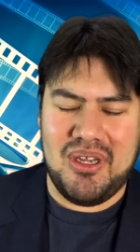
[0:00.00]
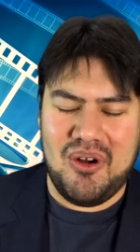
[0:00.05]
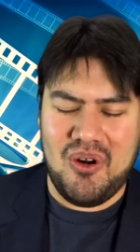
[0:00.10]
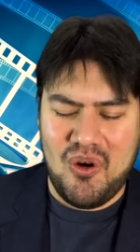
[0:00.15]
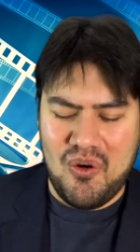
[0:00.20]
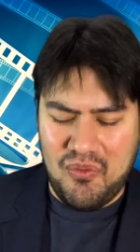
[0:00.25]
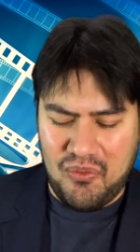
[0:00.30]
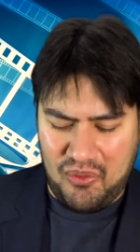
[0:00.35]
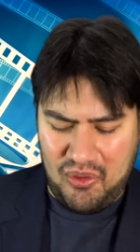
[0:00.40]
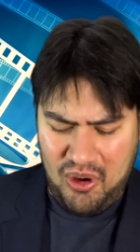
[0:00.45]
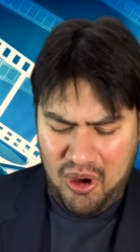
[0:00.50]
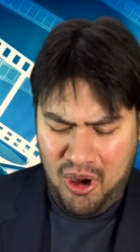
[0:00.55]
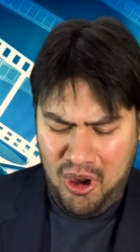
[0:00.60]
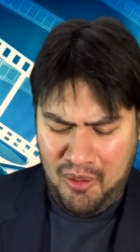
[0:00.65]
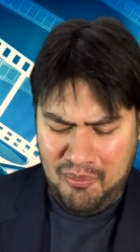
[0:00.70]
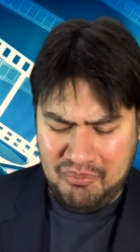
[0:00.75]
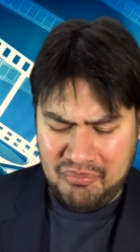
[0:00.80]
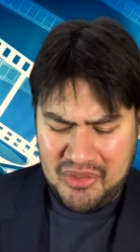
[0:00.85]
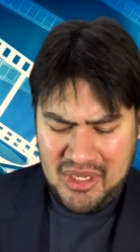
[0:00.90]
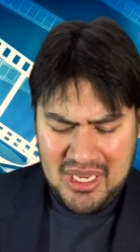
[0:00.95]

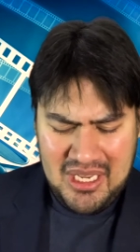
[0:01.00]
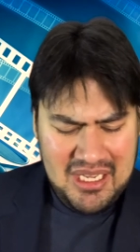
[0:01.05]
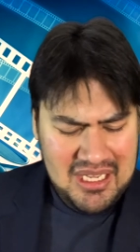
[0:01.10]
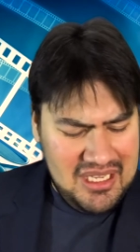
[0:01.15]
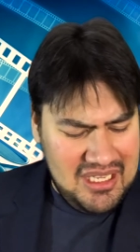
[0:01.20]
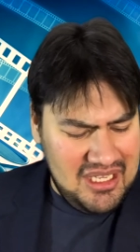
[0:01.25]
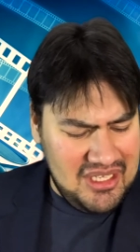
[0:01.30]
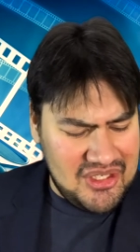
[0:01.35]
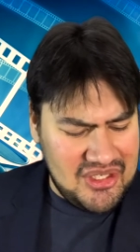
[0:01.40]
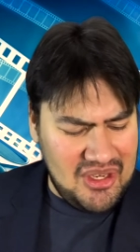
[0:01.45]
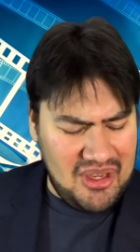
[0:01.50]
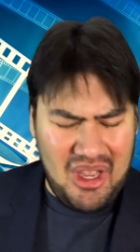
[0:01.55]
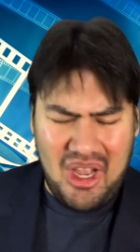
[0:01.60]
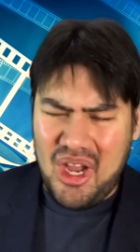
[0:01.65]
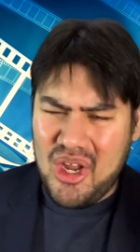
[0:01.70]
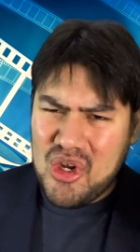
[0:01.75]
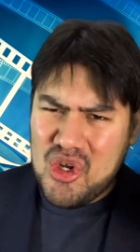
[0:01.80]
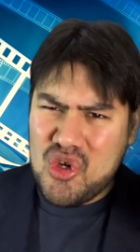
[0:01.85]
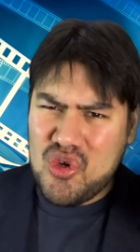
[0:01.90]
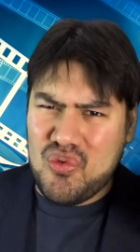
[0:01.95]
overall, it's an
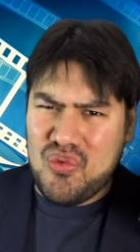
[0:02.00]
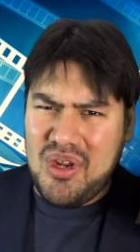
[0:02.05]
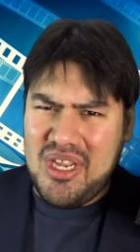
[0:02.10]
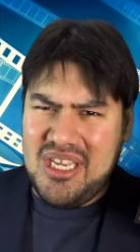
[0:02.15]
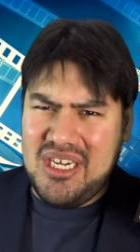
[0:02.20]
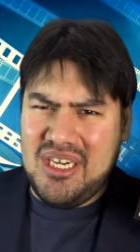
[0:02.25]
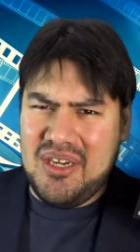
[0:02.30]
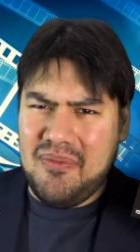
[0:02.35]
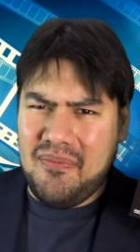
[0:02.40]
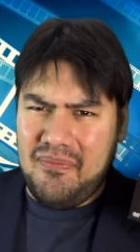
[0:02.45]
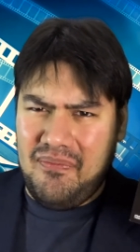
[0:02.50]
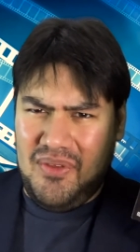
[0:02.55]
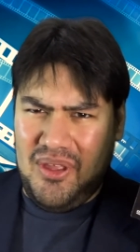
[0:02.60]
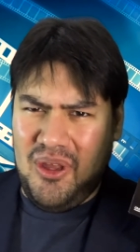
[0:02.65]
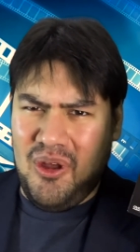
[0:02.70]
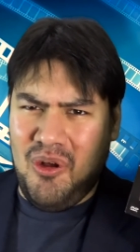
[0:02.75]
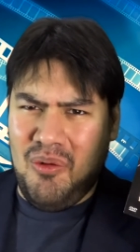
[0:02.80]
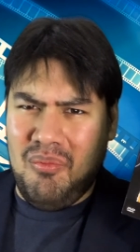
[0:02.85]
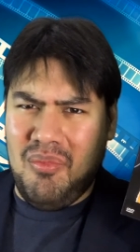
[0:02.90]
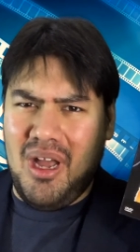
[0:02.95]
underrated
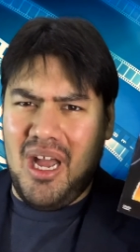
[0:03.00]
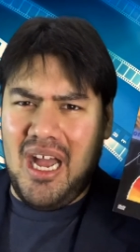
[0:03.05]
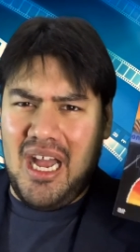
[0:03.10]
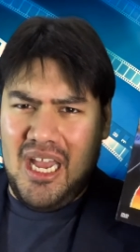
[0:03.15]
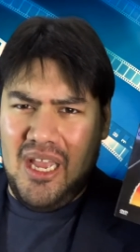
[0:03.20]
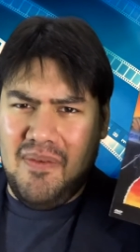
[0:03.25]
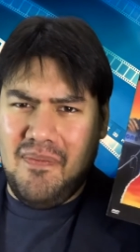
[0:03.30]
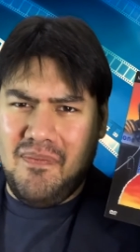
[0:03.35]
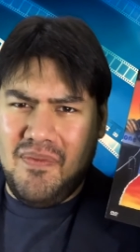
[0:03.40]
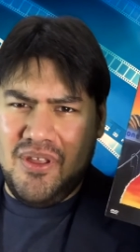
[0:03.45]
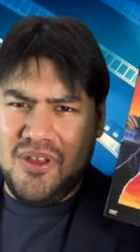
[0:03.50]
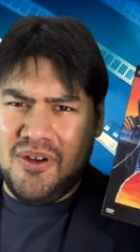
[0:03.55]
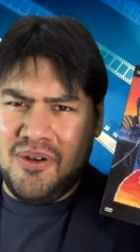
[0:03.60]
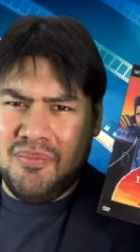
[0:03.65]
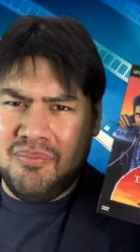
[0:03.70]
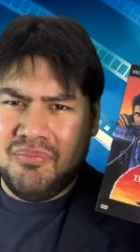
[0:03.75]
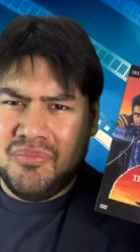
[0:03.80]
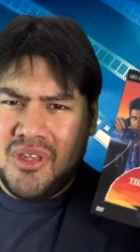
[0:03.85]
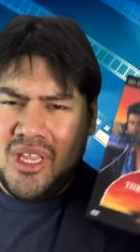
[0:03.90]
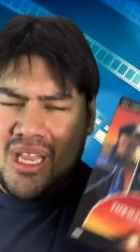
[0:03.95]
film, I
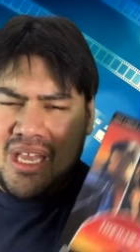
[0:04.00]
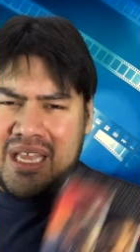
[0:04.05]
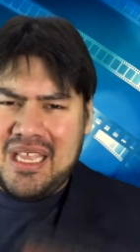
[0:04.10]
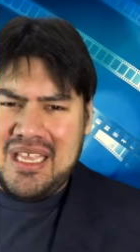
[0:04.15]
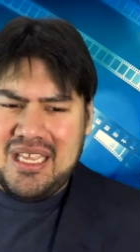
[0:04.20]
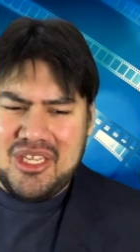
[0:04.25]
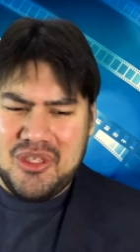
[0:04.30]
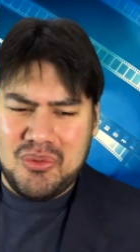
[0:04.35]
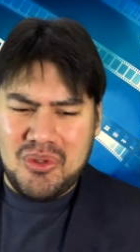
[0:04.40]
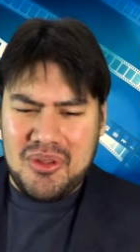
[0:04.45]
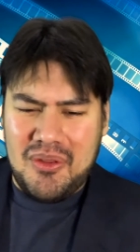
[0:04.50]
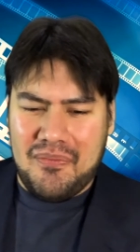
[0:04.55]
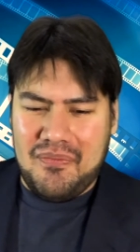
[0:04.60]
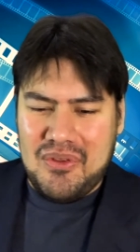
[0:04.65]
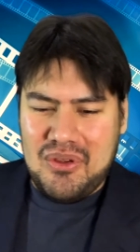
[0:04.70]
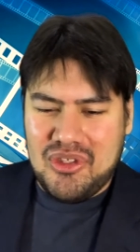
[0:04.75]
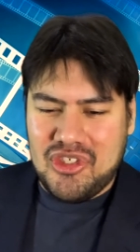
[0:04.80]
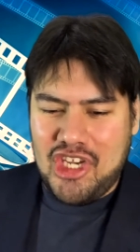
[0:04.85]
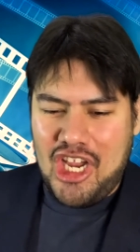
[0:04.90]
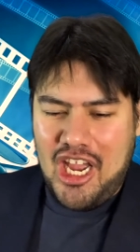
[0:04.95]
feel. It's one of the
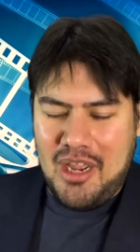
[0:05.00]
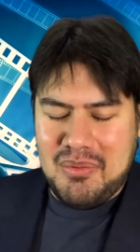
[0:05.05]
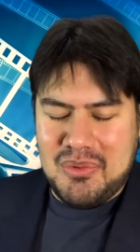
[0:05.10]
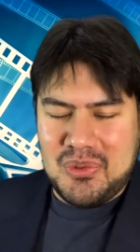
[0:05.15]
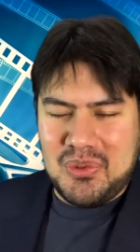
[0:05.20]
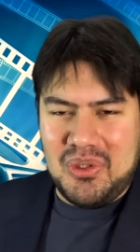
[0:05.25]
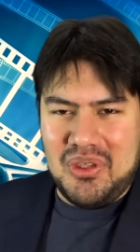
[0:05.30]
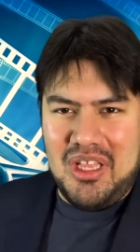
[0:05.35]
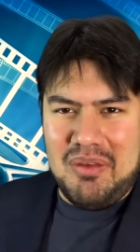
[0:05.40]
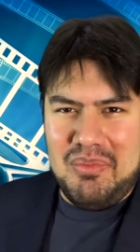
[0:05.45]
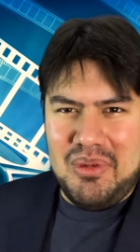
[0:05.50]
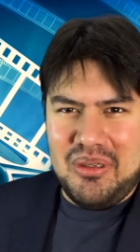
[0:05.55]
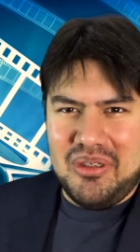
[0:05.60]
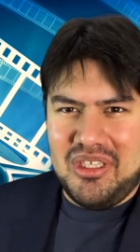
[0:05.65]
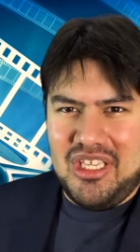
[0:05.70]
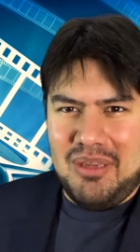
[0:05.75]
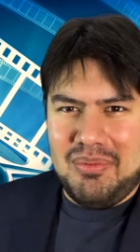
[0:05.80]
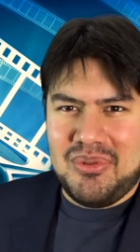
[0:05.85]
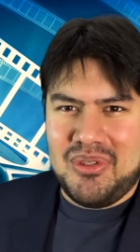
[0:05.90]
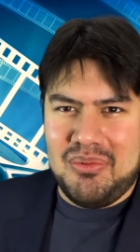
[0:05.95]
few times where like Mel
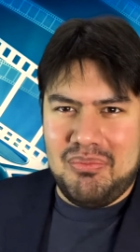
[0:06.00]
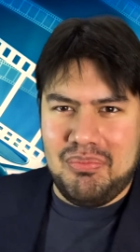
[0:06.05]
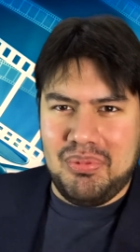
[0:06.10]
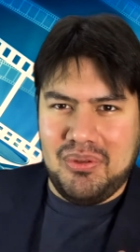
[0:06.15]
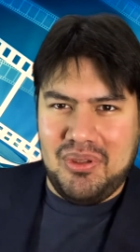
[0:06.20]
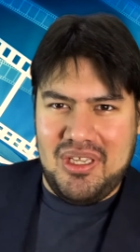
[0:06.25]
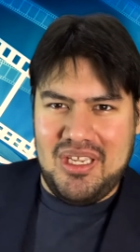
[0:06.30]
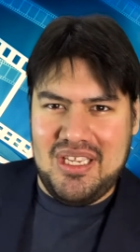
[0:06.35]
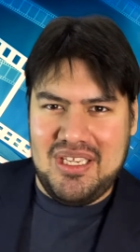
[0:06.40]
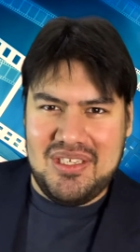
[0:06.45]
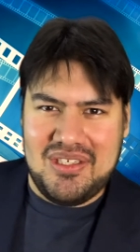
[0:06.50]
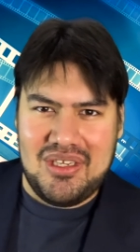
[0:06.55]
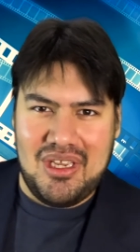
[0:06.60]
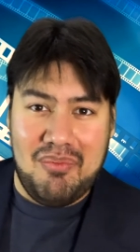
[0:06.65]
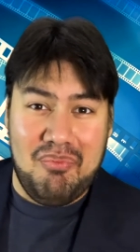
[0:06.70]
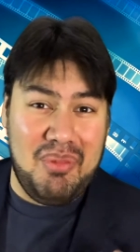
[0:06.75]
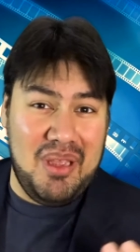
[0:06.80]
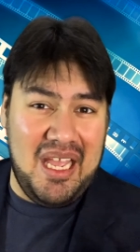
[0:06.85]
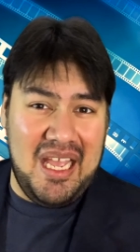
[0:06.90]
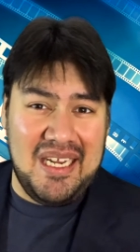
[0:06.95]
Gibson plays a
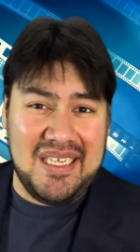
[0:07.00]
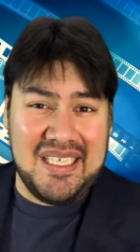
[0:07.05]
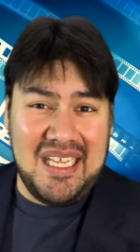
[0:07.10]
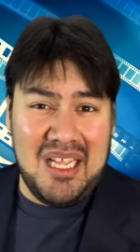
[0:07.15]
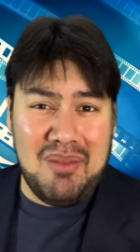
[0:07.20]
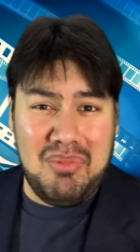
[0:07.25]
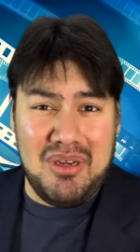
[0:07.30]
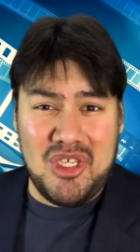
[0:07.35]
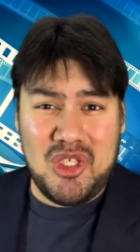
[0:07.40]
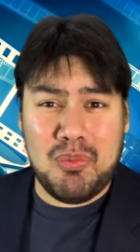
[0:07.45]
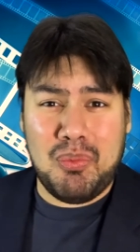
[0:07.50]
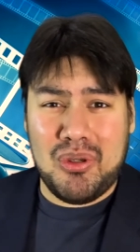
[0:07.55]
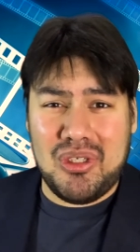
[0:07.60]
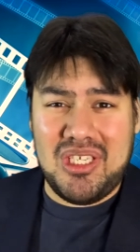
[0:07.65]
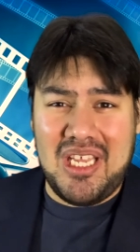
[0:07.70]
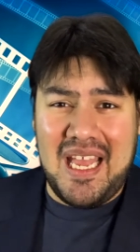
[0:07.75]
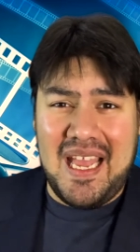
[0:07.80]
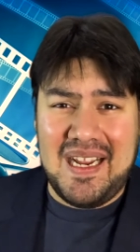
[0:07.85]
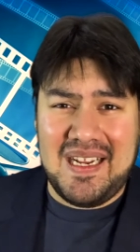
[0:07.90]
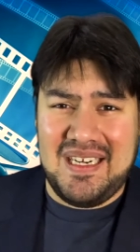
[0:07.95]
bad guy, but he's a
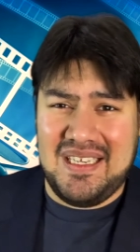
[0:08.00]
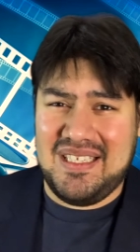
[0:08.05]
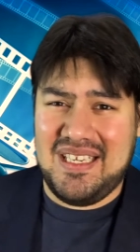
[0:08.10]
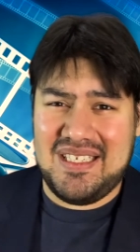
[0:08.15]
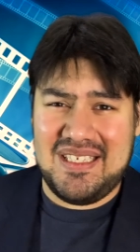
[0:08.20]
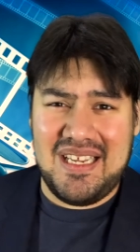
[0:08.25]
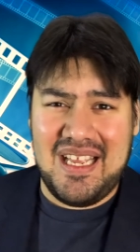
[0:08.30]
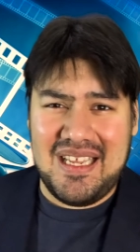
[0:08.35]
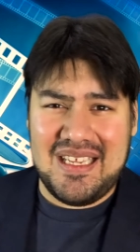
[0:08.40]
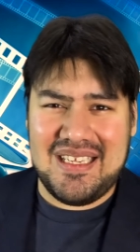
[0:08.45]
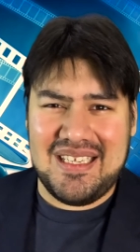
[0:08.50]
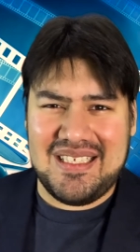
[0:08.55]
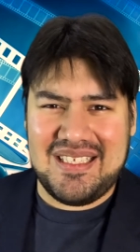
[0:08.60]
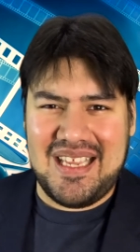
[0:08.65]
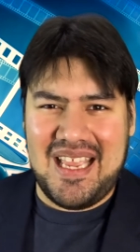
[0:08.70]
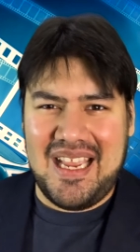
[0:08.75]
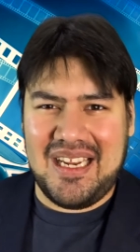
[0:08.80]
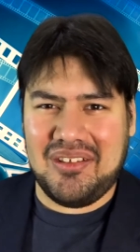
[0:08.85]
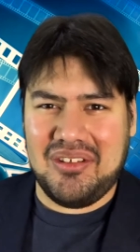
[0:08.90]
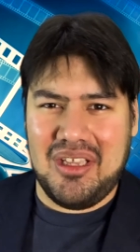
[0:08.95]
protagonist. He's not
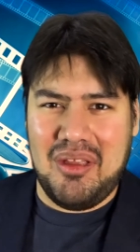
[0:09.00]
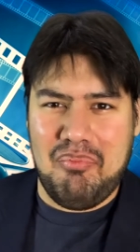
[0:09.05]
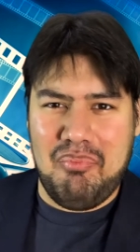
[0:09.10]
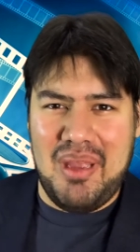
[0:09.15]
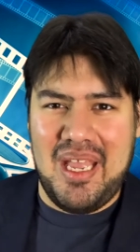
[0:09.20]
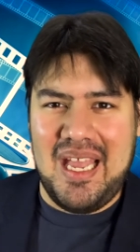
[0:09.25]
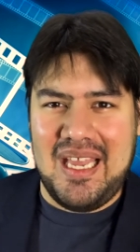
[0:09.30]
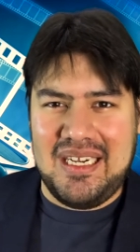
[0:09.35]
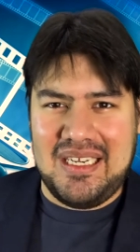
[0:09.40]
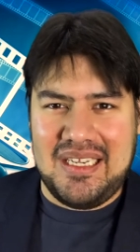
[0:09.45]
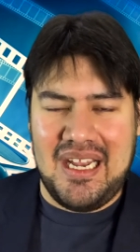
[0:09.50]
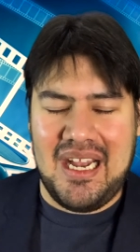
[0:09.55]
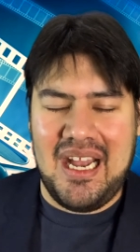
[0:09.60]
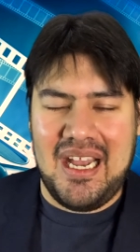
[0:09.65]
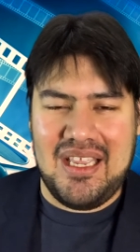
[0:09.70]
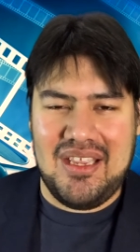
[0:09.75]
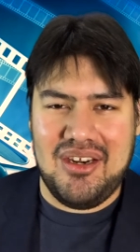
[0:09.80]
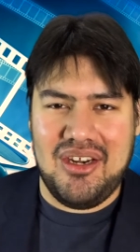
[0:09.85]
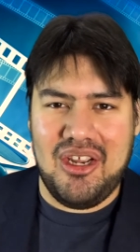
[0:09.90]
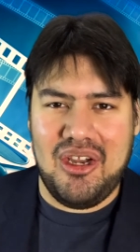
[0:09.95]
exactly a bad guy,
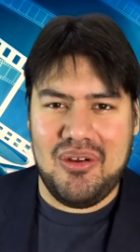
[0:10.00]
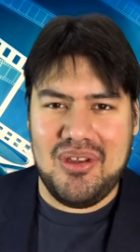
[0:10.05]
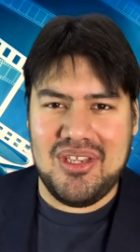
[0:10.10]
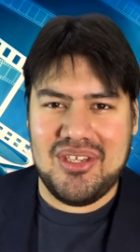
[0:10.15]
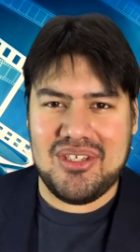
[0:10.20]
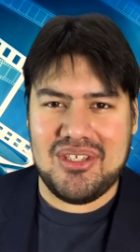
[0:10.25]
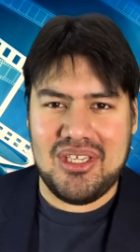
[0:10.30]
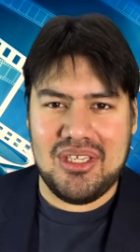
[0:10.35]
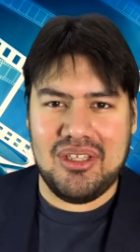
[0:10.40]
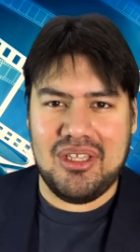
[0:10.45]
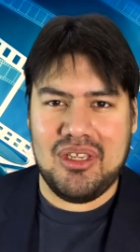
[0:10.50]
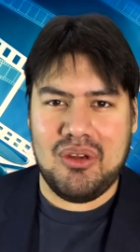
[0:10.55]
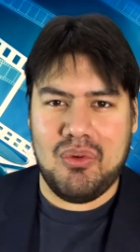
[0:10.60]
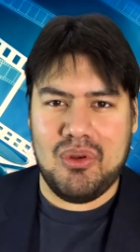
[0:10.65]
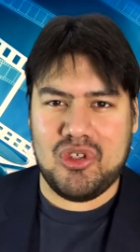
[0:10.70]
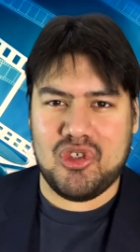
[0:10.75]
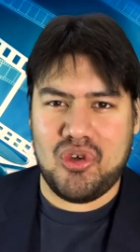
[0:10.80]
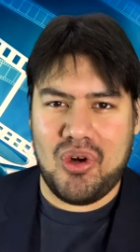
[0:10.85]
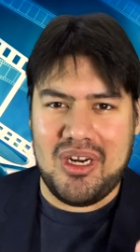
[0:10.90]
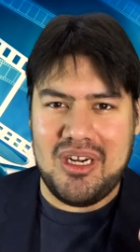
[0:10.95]
you know. He's dealing with
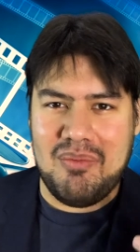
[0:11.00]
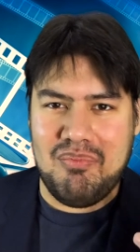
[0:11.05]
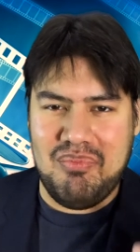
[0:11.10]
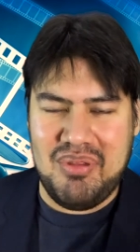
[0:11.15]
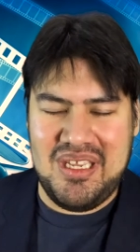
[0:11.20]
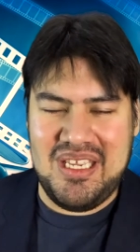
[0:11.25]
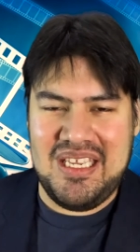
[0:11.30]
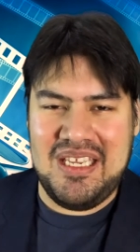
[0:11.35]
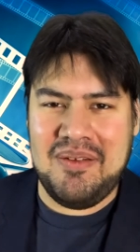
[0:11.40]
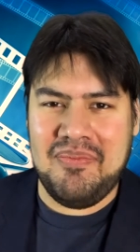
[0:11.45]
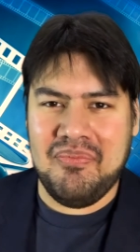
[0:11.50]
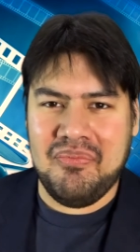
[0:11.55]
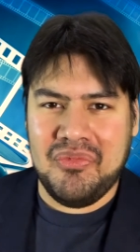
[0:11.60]
trying to be